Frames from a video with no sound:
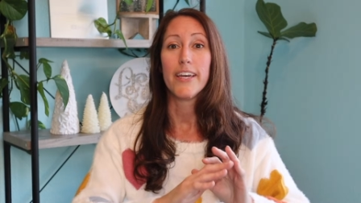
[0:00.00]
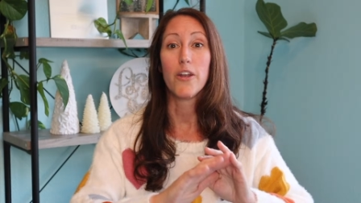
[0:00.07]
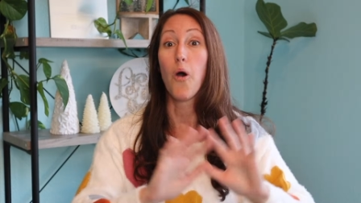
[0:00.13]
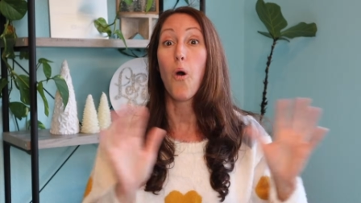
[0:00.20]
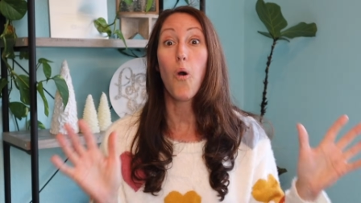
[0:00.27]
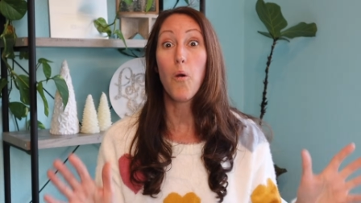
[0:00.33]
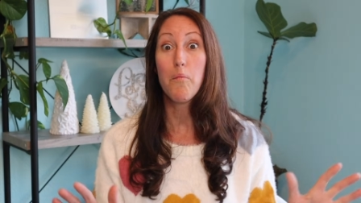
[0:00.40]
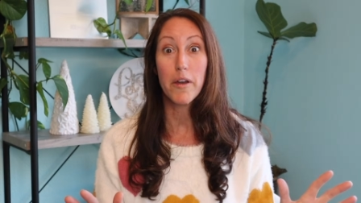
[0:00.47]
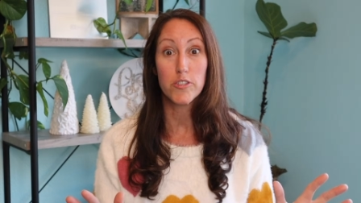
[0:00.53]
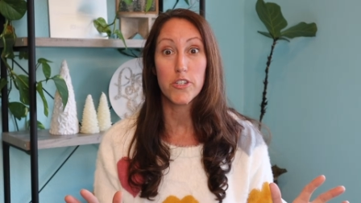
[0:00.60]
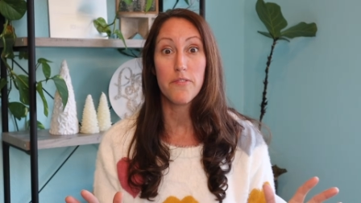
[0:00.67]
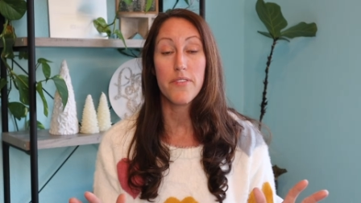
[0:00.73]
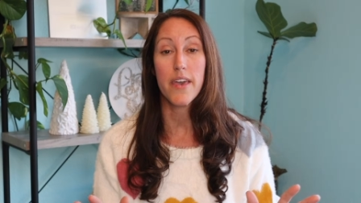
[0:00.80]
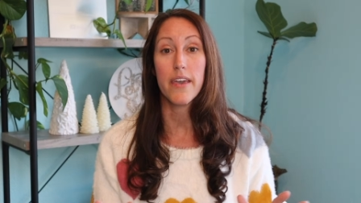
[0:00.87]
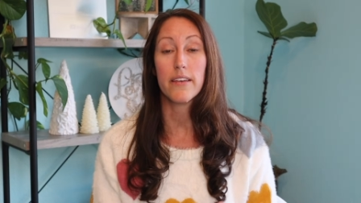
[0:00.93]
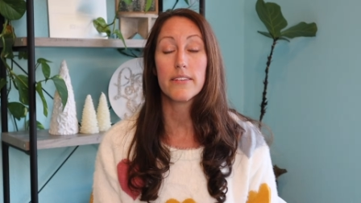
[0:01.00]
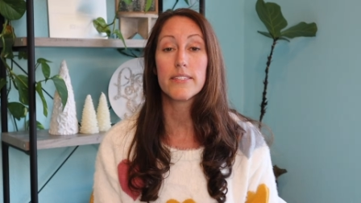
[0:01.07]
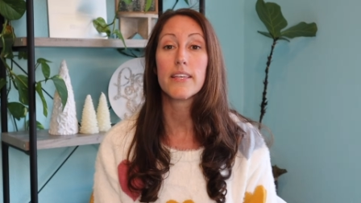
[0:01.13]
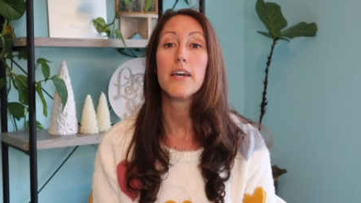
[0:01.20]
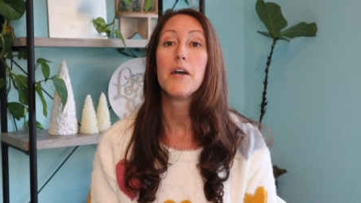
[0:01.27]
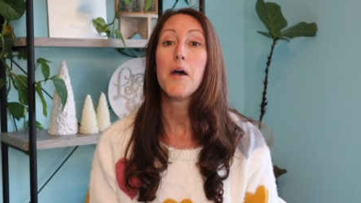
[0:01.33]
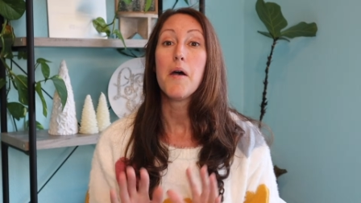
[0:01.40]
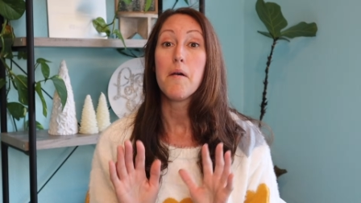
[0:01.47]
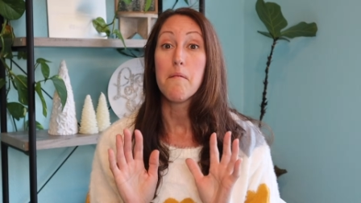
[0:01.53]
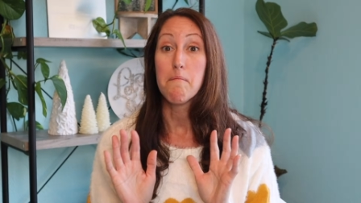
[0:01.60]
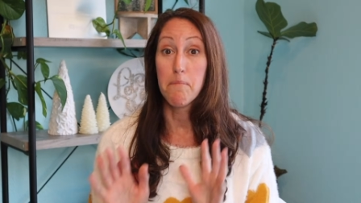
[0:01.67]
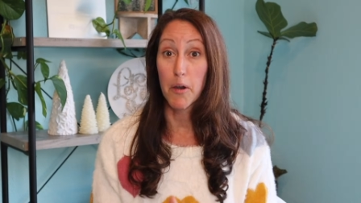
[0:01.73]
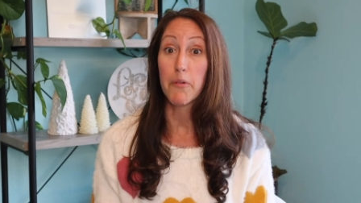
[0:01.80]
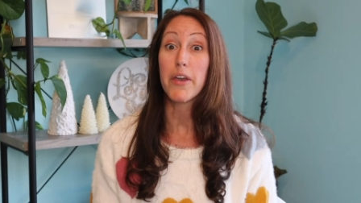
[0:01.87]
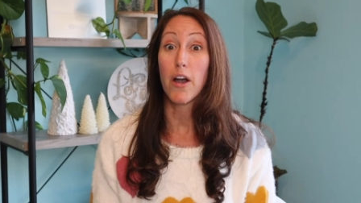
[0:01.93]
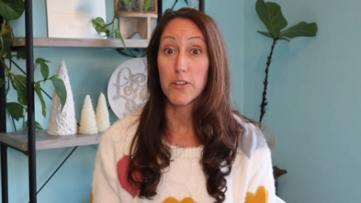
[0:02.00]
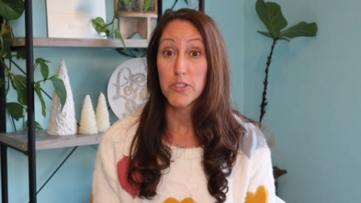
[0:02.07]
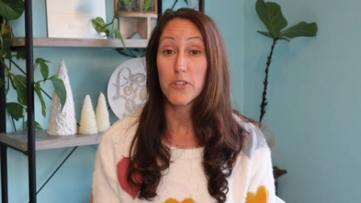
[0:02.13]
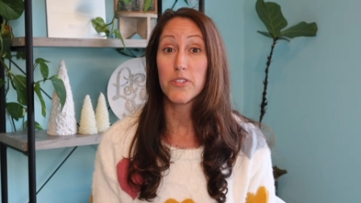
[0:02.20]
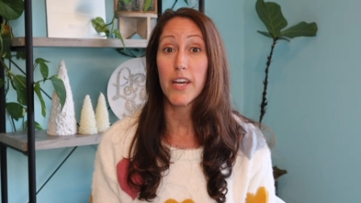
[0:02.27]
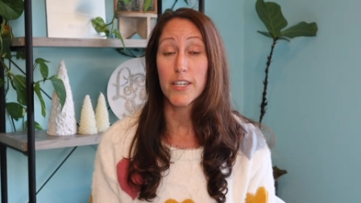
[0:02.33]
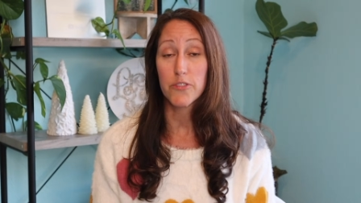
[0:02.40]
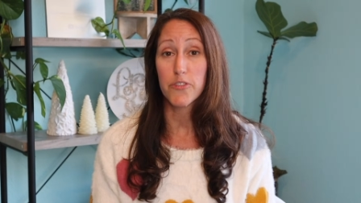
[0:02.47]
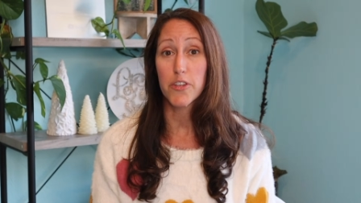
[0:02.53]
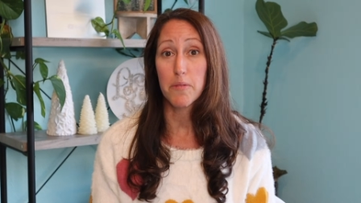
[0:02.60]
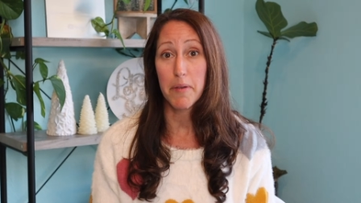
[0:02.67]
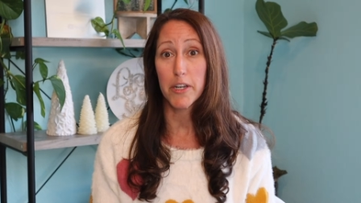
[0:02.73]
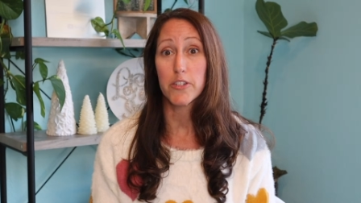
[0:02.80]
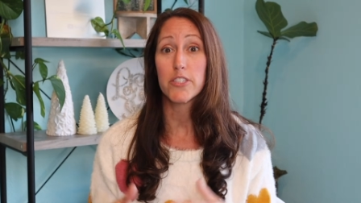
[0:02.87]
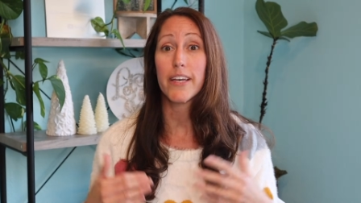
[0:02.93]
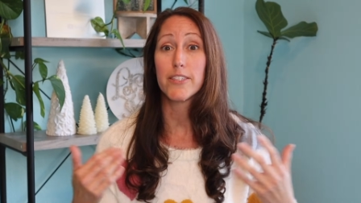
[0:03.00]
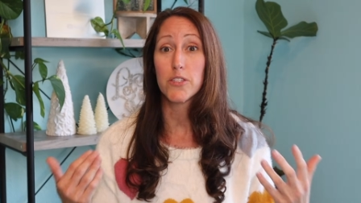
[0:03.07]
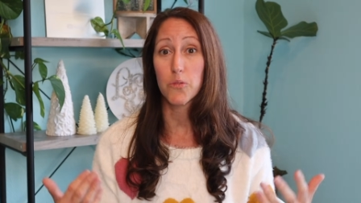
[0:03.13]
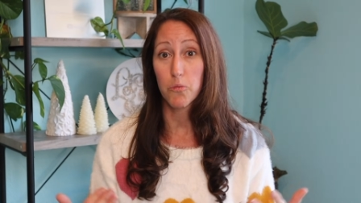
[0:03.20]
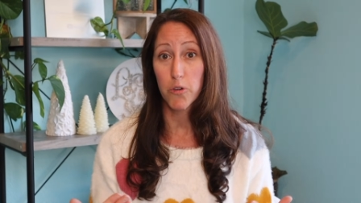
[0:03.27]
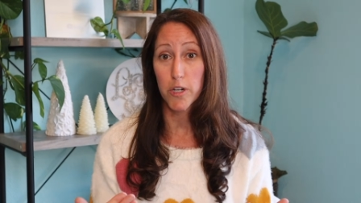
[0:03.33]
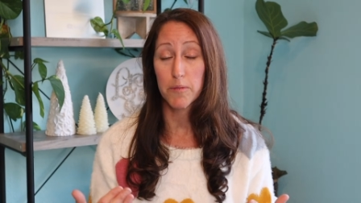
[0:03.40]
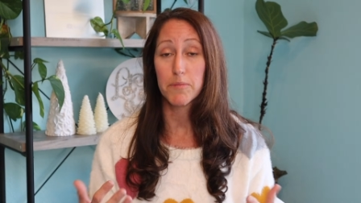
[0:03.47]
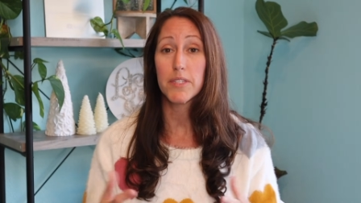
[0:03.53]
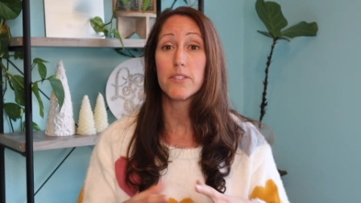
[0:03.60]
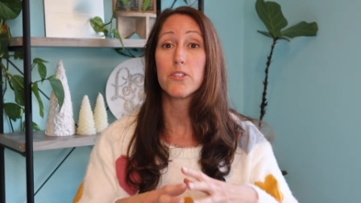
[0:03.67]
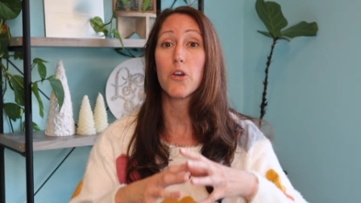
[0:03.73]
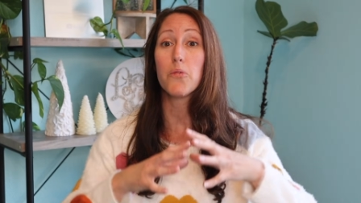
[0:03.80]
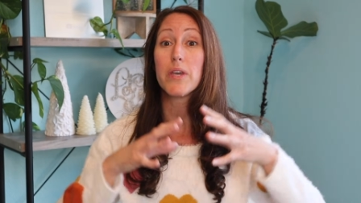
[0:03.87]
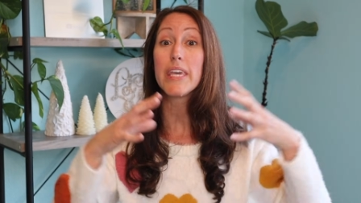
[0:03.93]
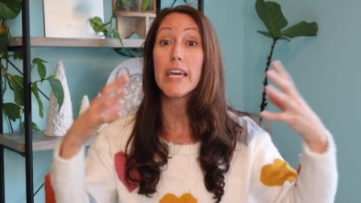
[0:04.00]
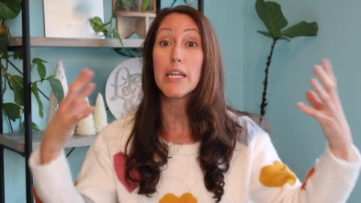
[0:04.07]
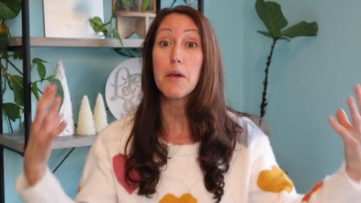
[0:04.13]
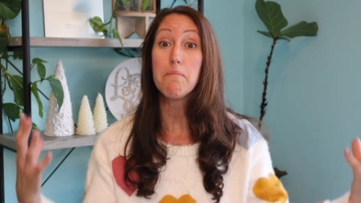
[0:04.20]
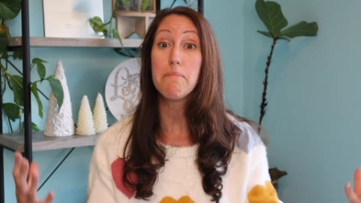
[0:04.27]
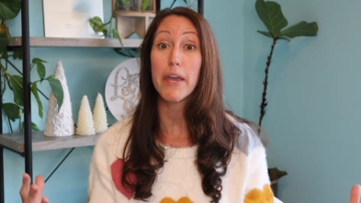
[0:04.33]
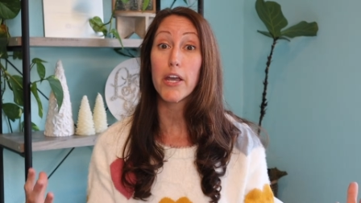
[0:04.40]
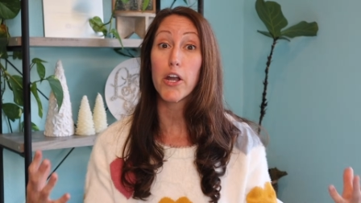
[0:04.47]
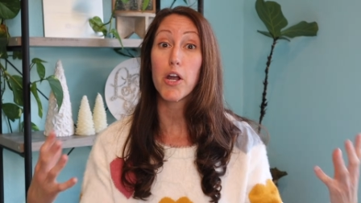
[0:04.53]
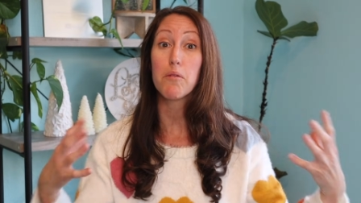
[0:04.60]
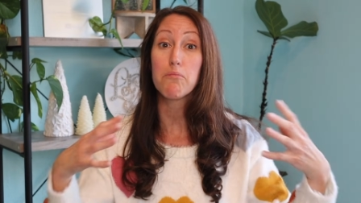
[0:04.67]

and a whole bunch of things. But we also test for the parasites and worms. And so we get a bigger,